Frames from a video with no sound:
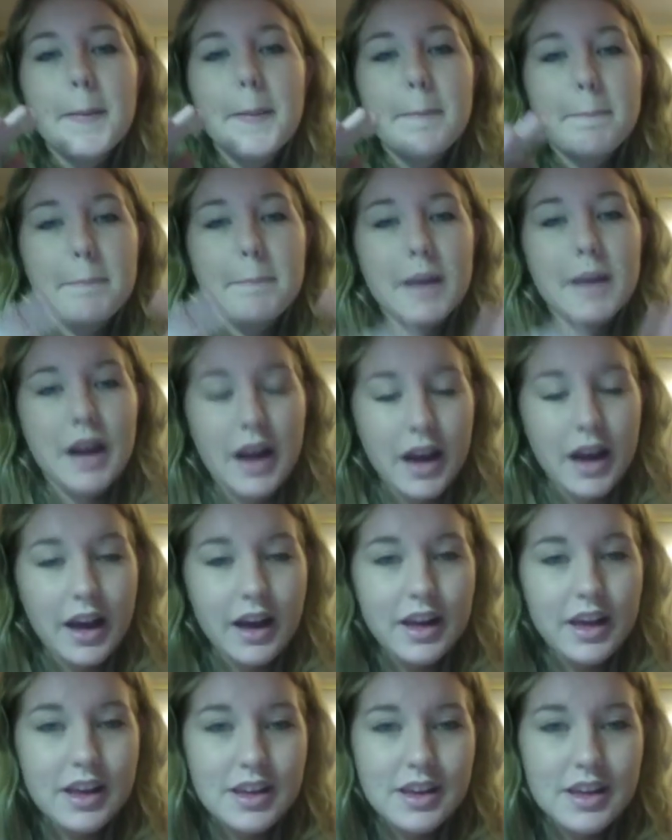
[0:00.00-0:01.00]
But
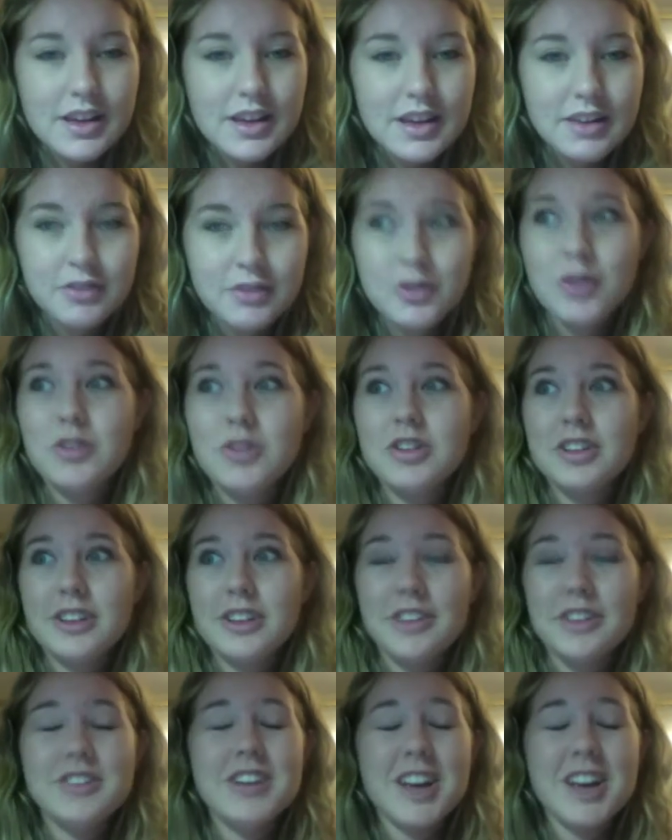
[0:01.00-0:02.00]
I have grown to
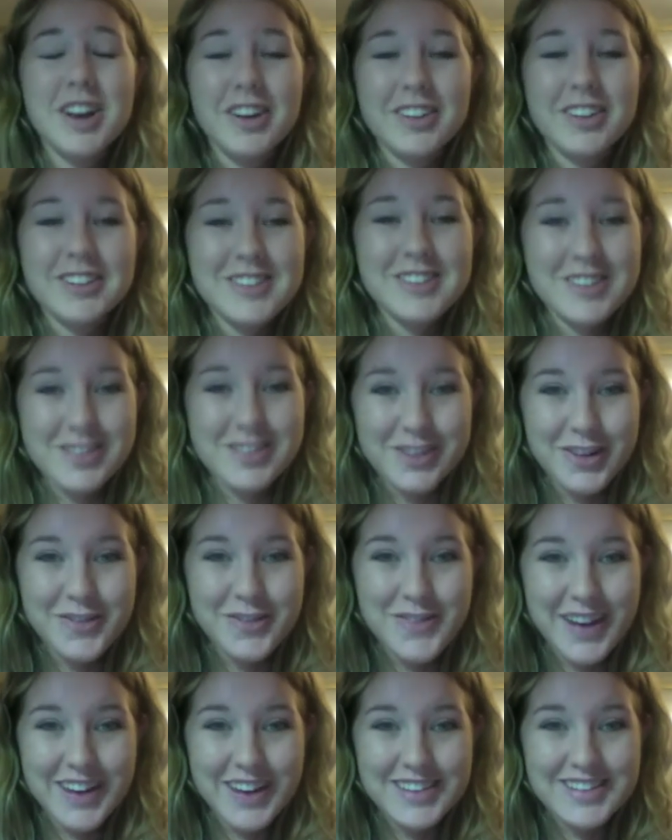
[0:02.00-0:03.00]
love Shakeology so
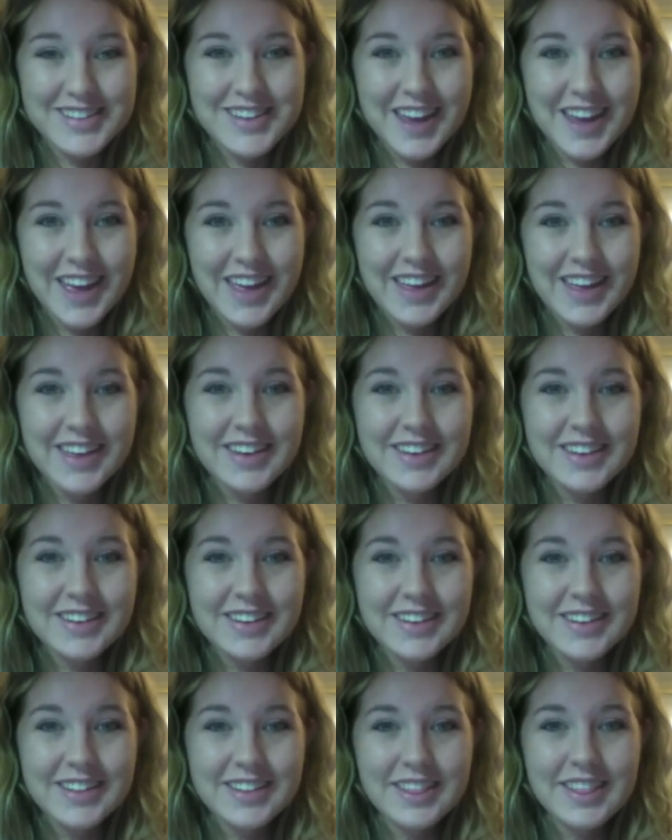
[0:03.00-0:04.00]
much, and
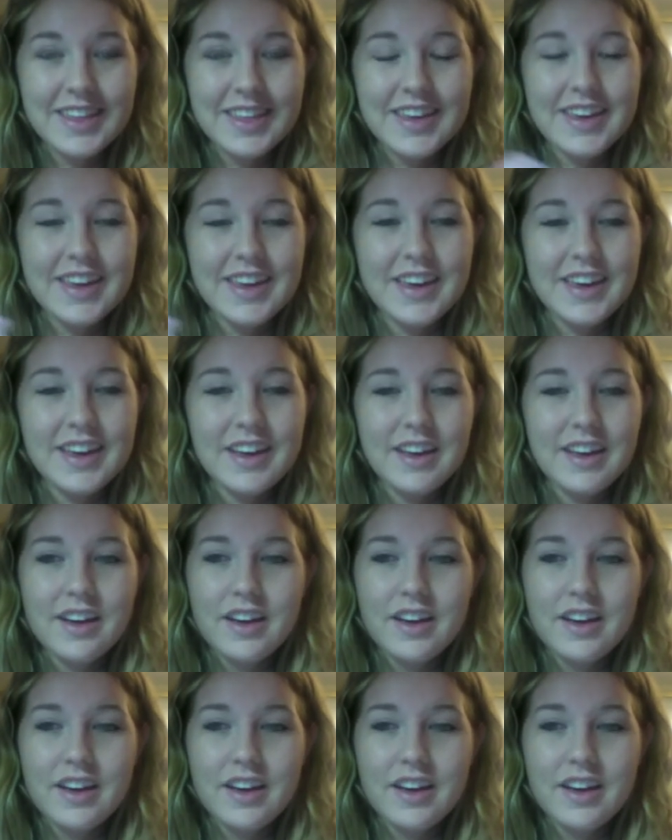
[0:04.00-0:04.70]
the